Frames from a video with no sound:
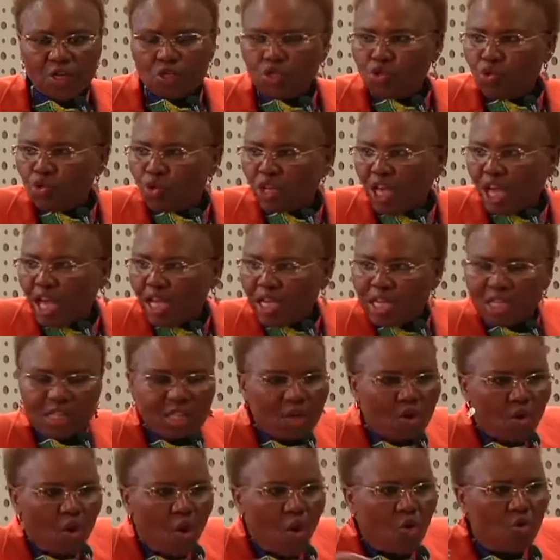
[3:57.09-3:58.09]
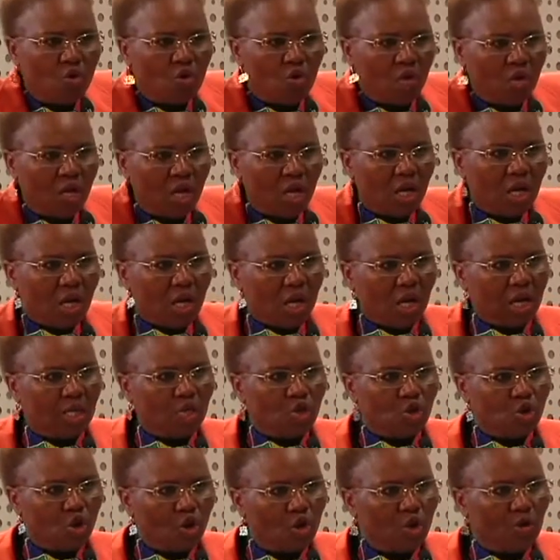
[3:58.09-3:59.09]
to carry the whole
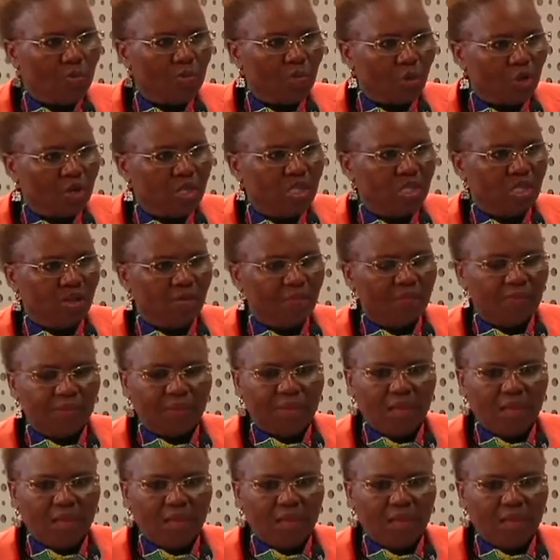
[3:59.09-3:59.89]
tall body,